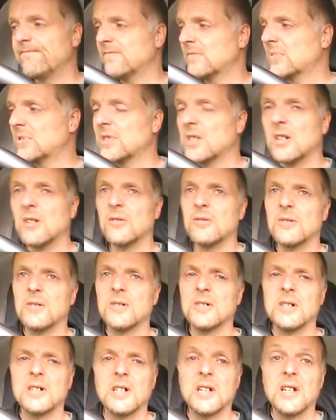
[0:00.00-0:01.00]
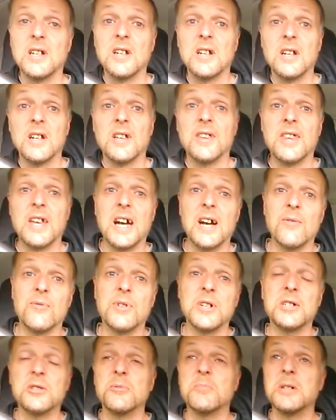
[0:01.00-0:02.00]
So that
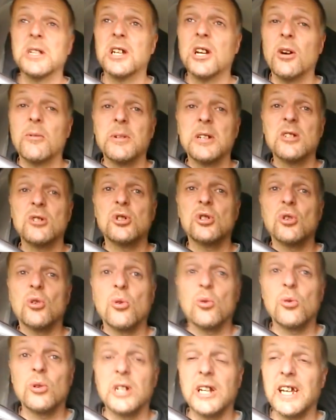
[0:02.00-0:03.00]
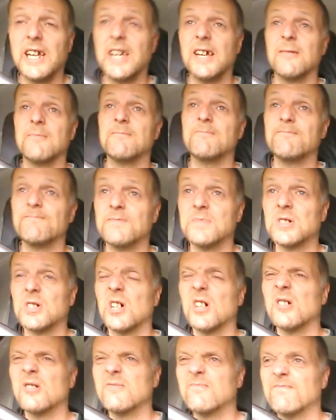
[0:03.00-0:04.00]
vid will be coming shortly.
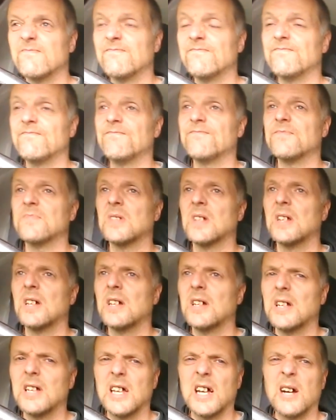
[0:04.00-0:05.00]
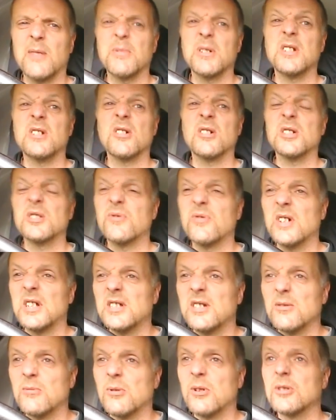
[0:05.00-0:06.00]
So that'd be a nice
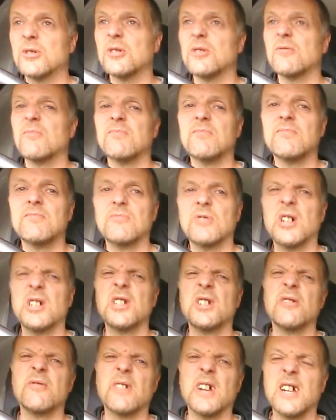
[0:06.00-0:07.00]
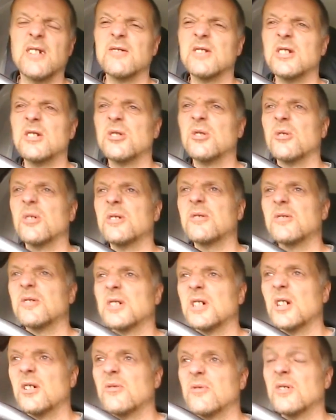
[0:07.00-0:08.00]
vid to watch her running around enjoying
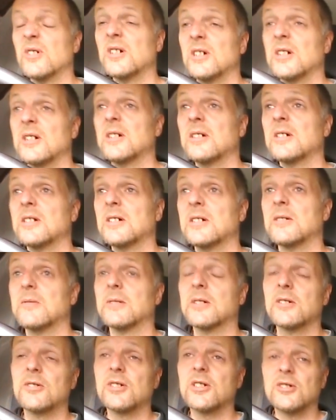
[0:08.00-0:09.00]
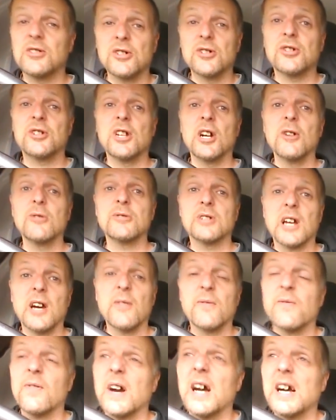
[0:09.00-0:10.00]
herself. Because it just shows
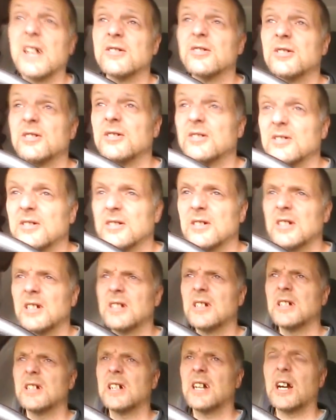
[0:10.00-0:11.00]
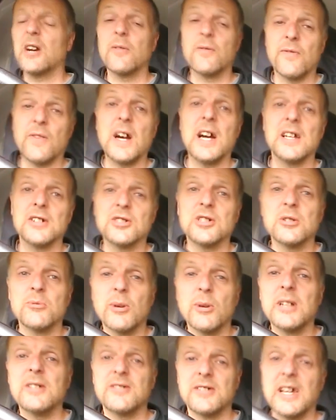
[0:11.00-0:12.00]
how fast she
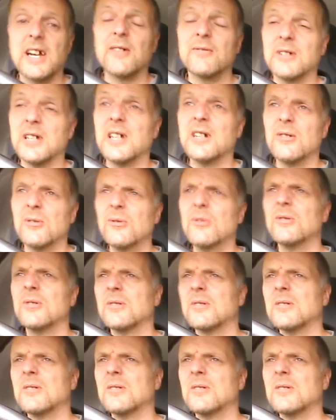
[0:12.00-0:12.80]
went downhill.